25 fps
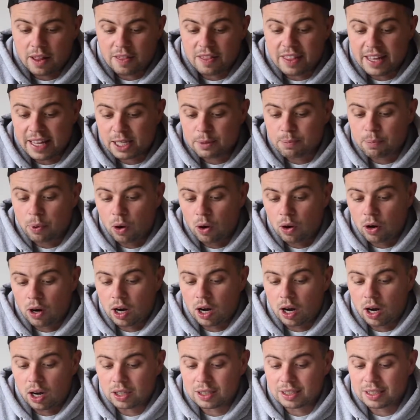this
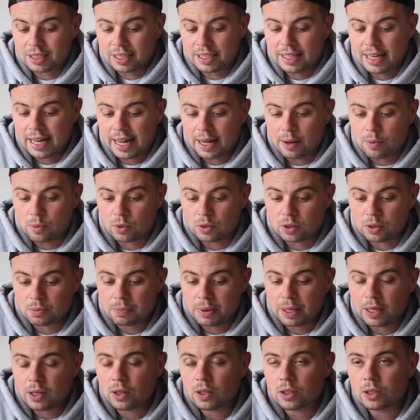podcast today was
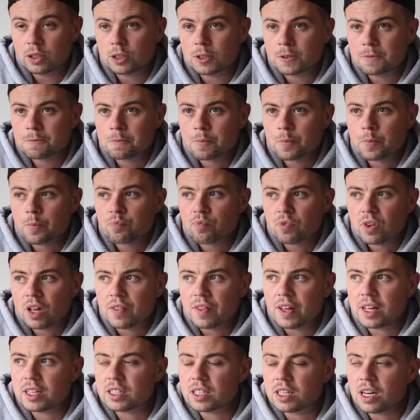because
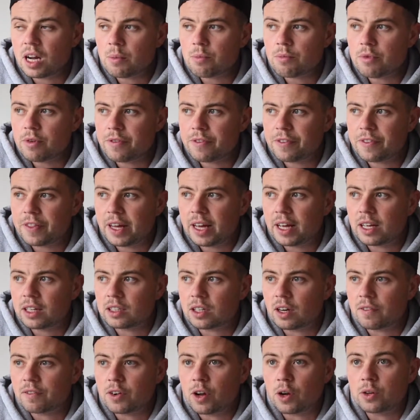there's a number of
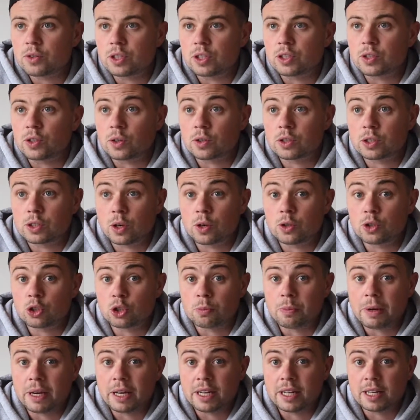things I've noticed on
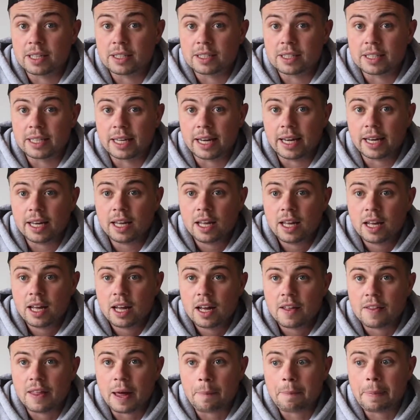social media today
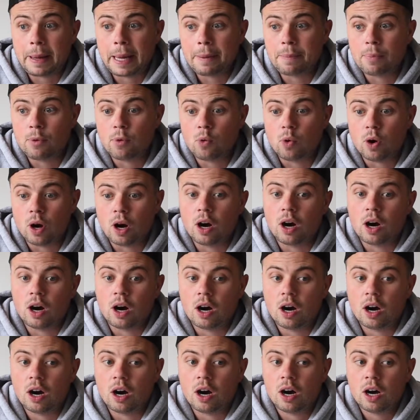that people
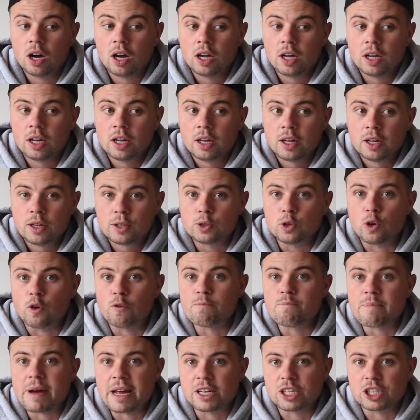are sort
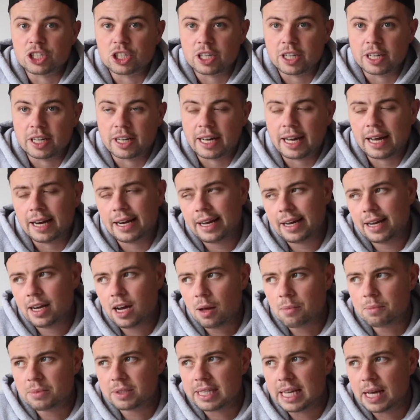of mentioning, and it
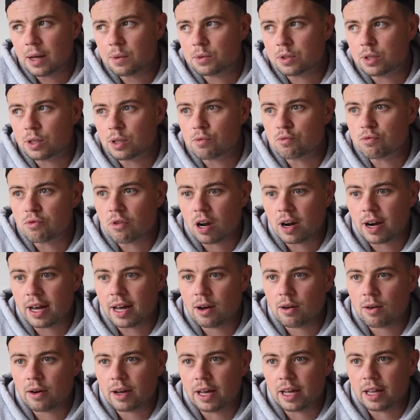comes down to the run
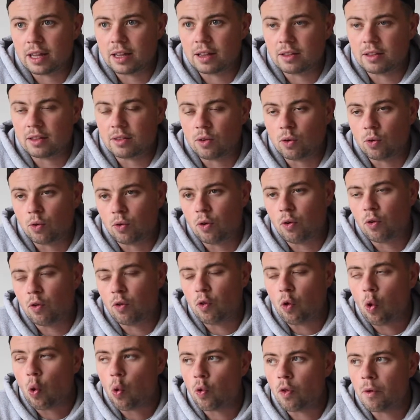out
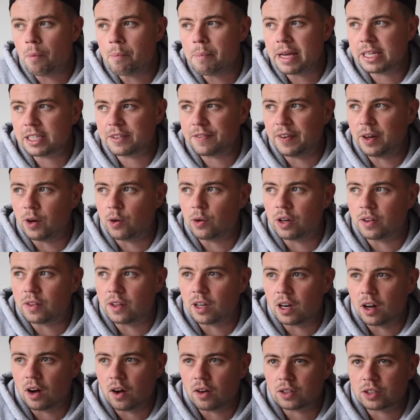or the misfield in
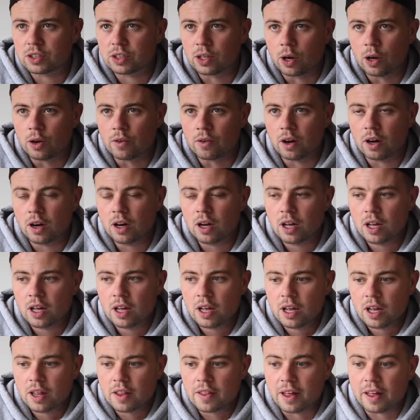the last over
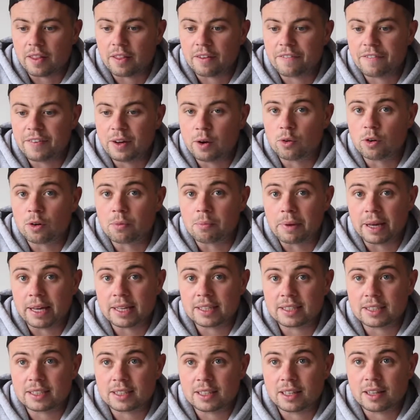that the fielder
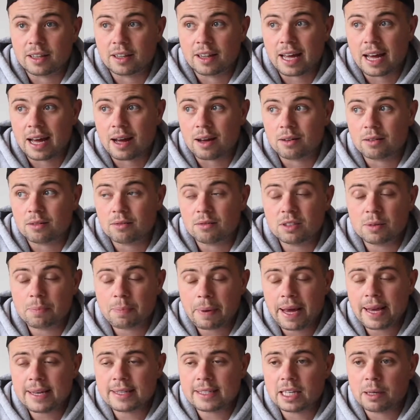missed. That it was a
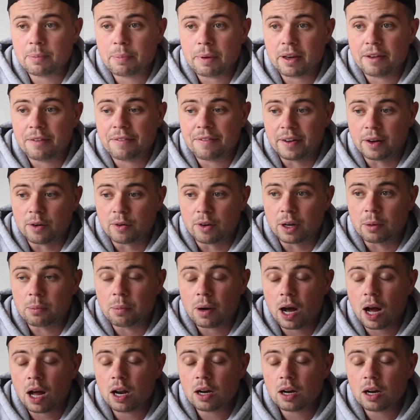basic bit of fielding, but